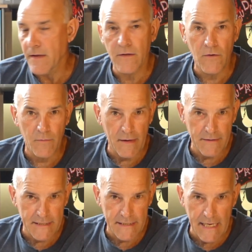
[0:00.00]
you'll be able
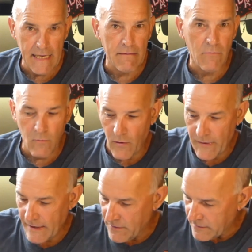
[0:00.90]
to see what
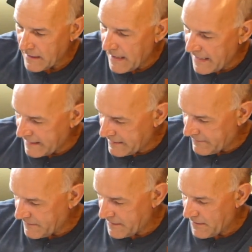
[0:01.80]
they look like.
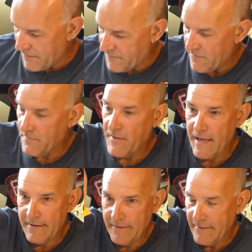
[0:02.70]
We're going from
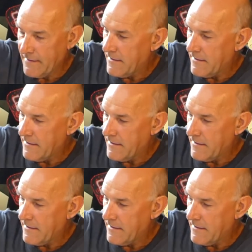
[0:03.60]
this